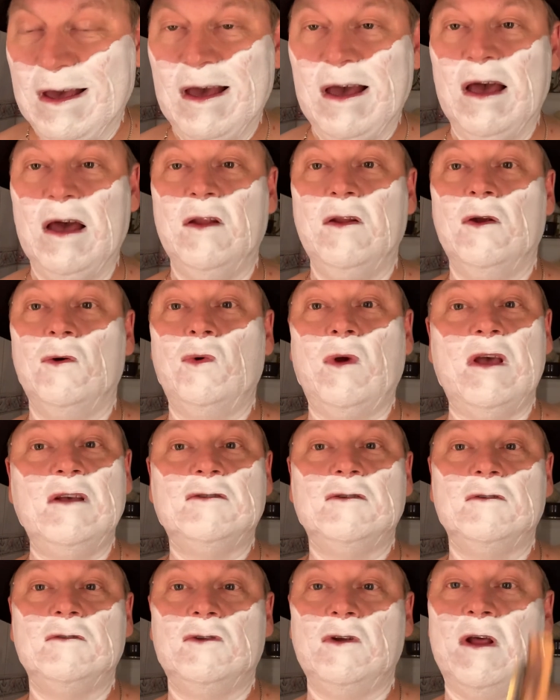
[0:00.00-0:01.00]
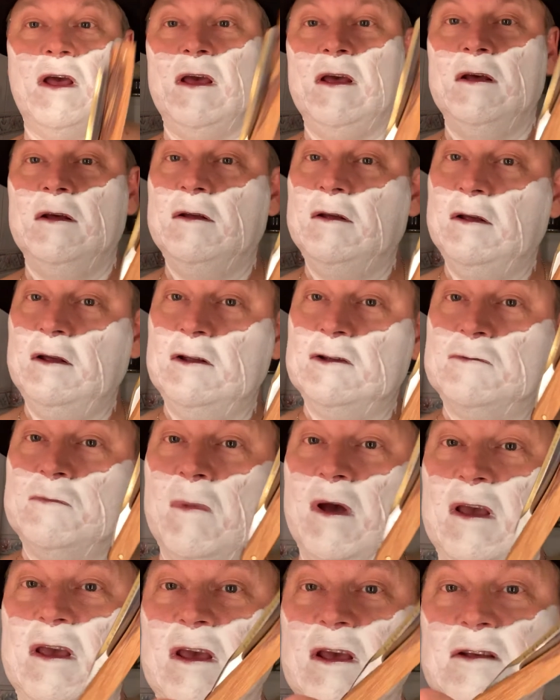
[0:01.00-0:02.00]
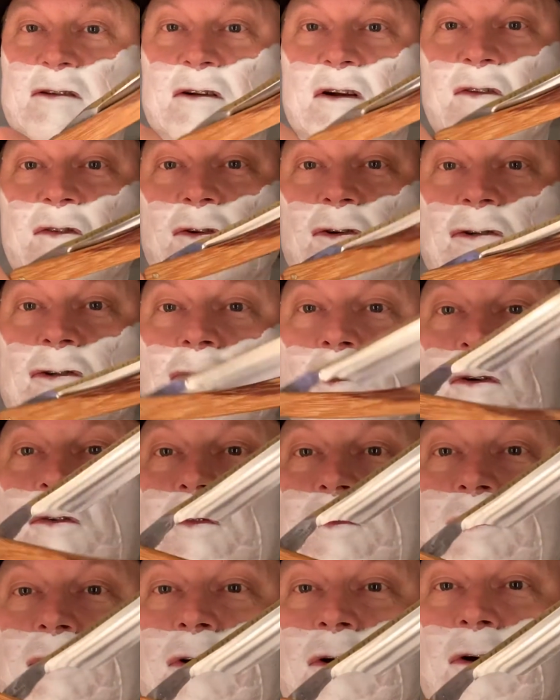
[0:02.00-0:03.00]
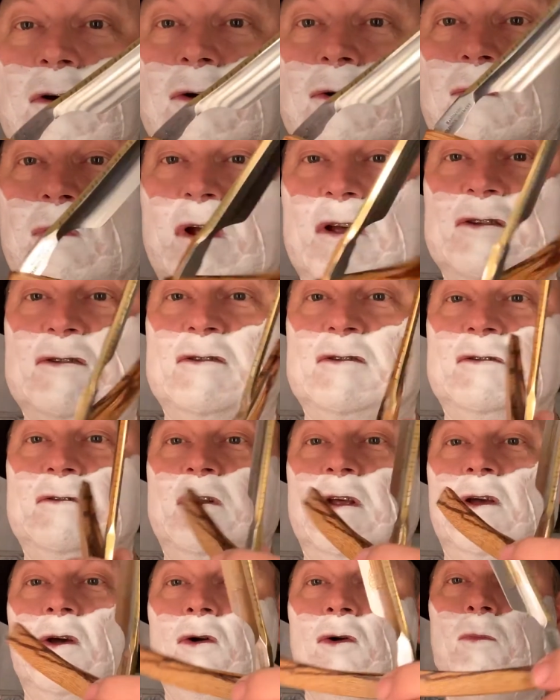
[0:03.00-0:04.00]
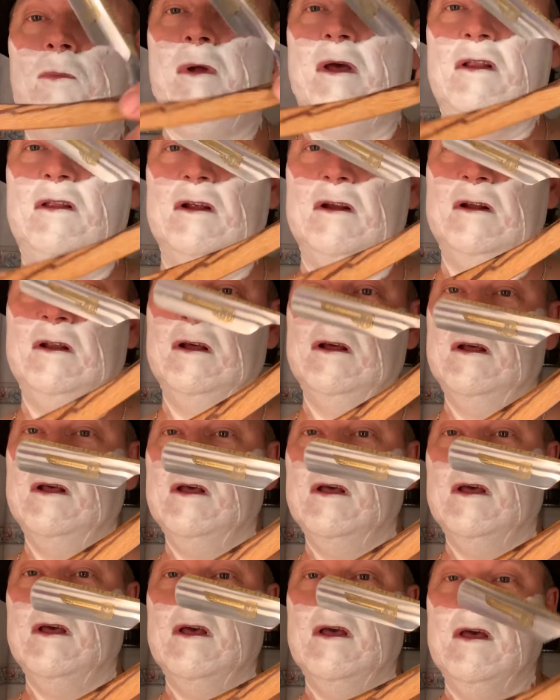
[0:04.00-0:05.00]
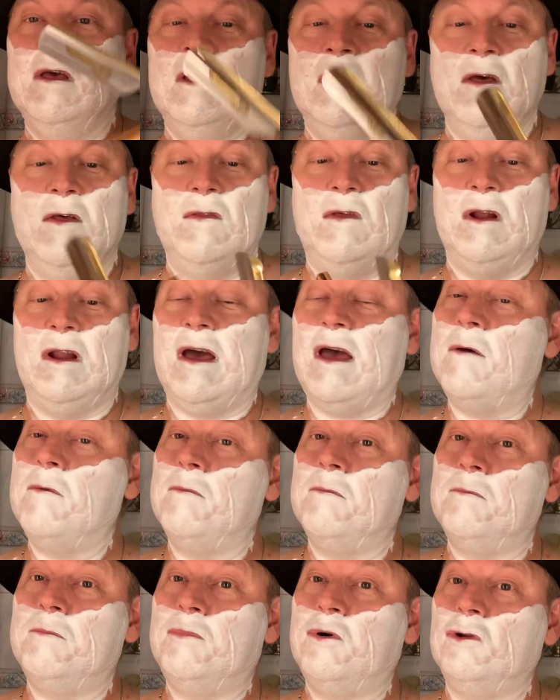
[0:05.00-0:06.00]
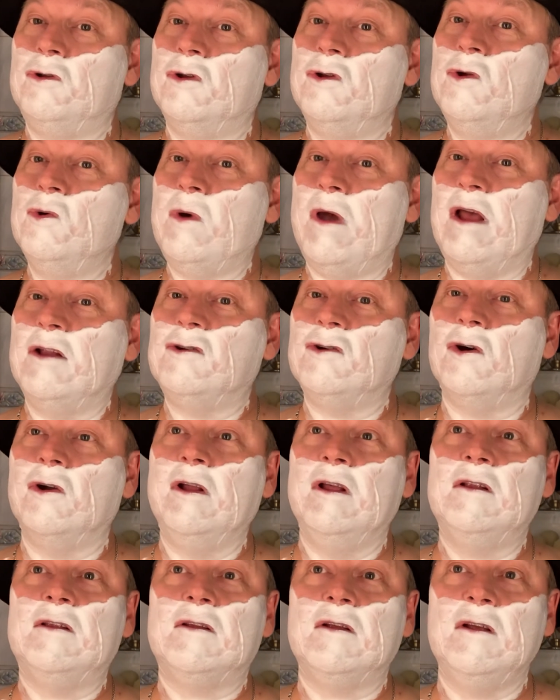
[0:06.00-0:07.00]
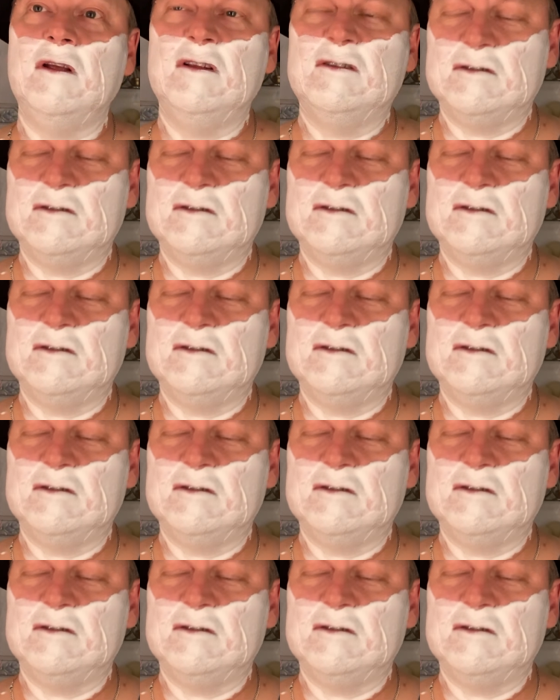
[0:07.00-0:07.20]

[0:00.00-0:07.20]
And the razor tray is my Giesen Forsthoff razor, the gold plated. That I have put a new edge on it.